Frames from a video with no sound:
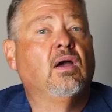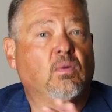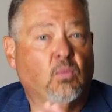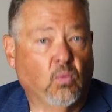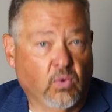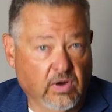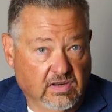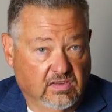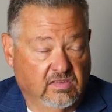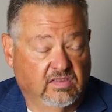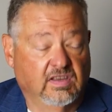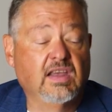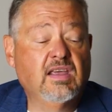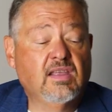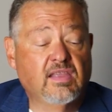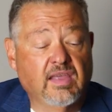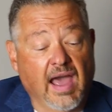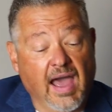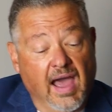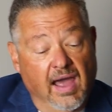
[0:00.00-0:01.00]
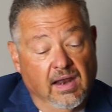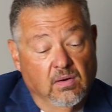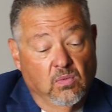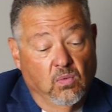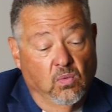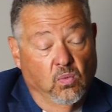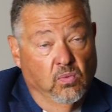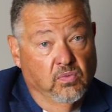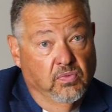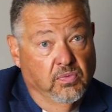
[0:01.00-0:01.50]
We see that
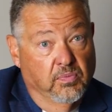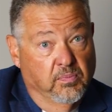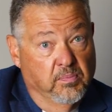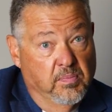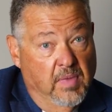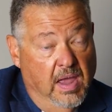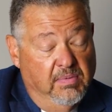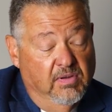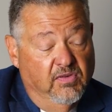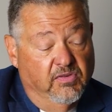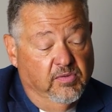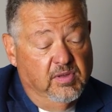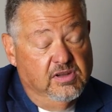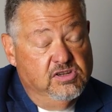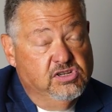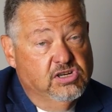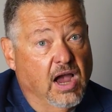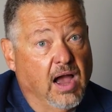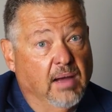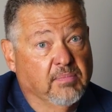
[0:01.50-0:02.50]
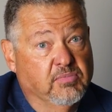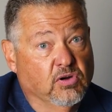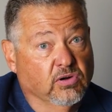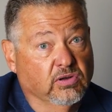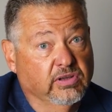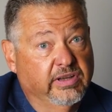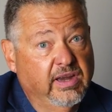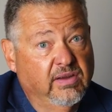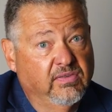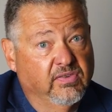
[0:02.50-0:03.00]
maybe from the job you're
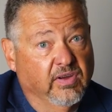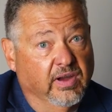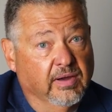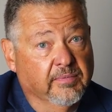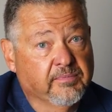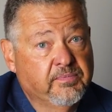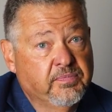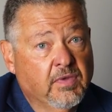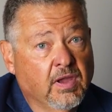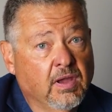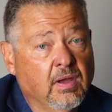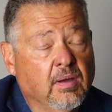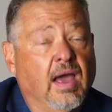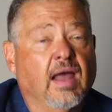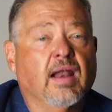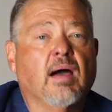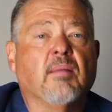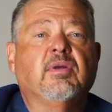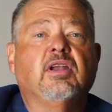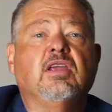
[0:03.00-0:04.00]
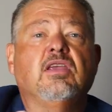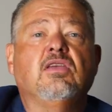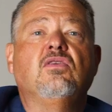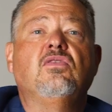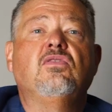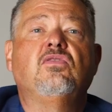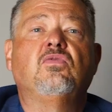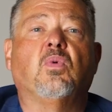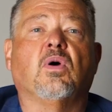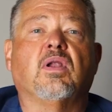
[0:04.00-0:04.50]
leaving. And I'm going to
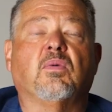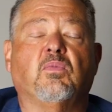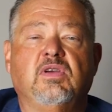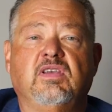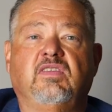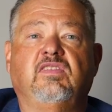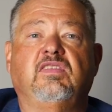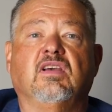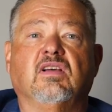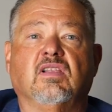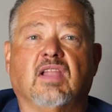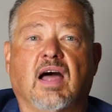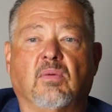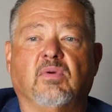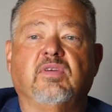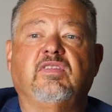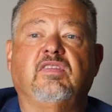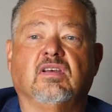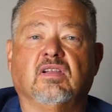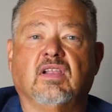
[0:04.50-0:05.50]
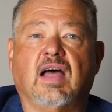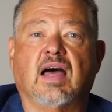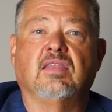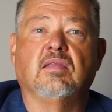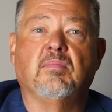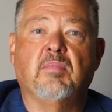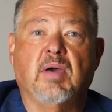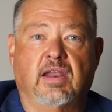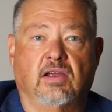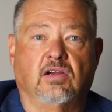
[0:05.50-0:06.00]
use what we see a lot. We see a lot in
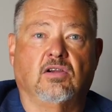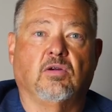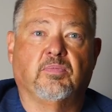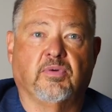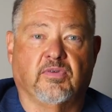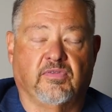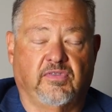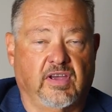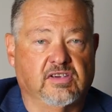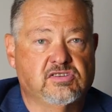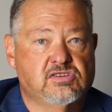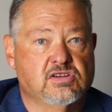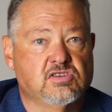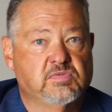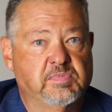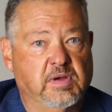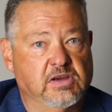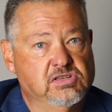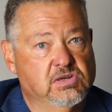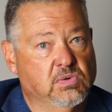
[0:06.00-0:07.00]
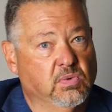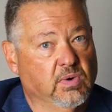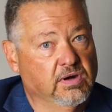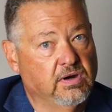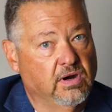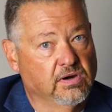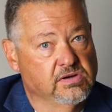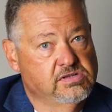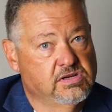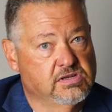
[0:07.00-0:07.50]
the medical profession, especially where
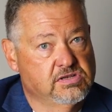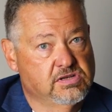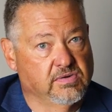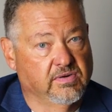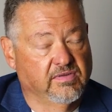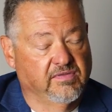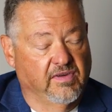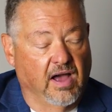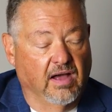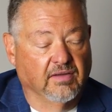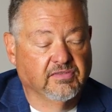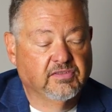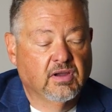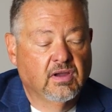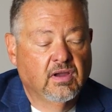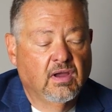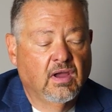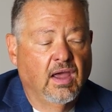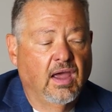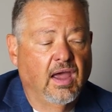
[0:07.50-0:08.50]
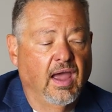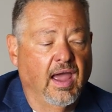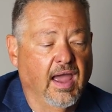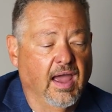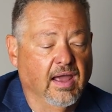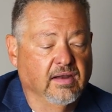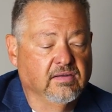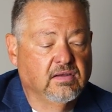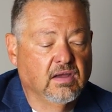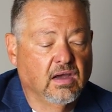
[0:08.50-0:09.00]
nurses are involved.
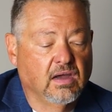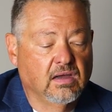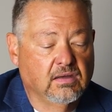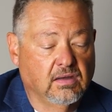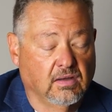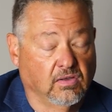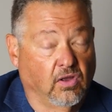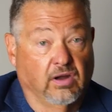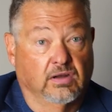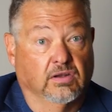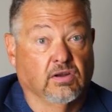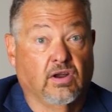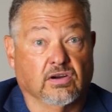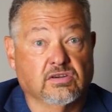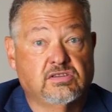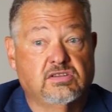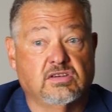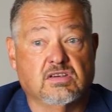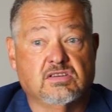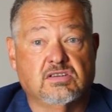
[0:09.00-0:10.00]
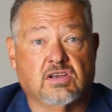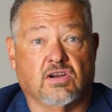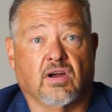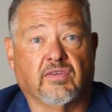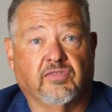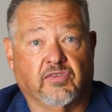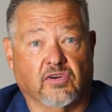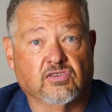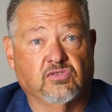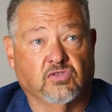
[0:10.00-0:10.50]
And look, nurses and our
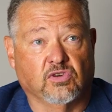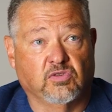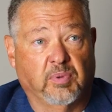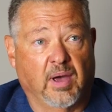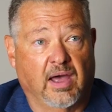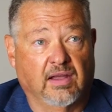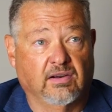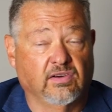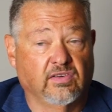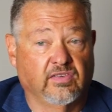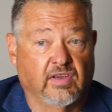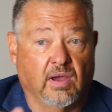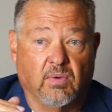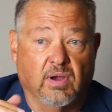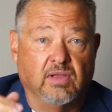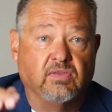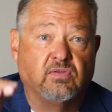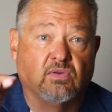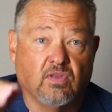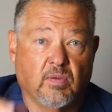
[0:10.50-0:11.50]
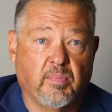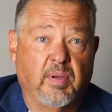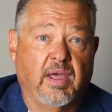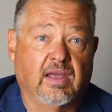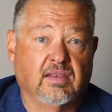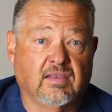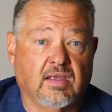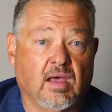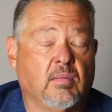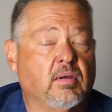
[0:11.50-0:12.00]
first responders that went through the
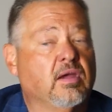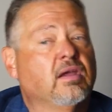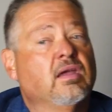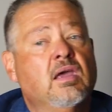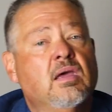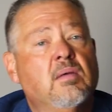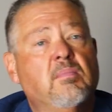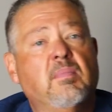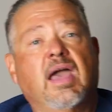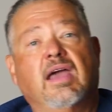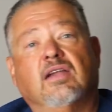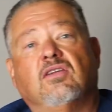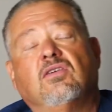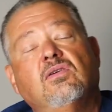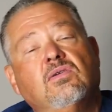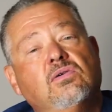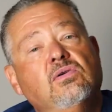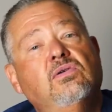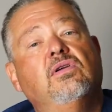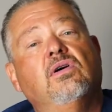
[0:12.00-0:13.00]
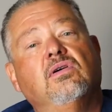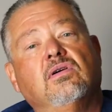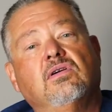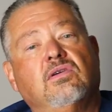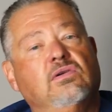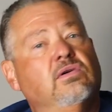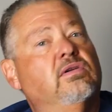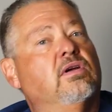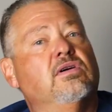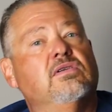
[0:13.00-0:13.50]
pandemic, man,
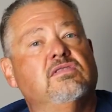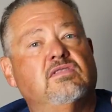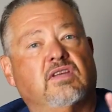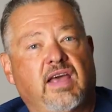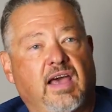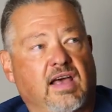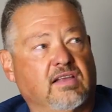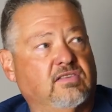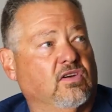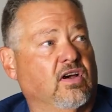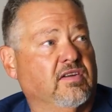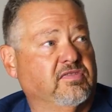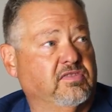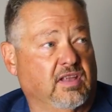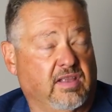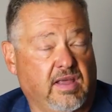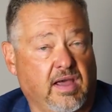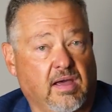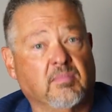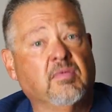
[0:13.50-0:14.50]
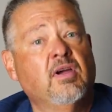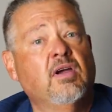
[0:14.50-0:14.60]
kudos and hats off to them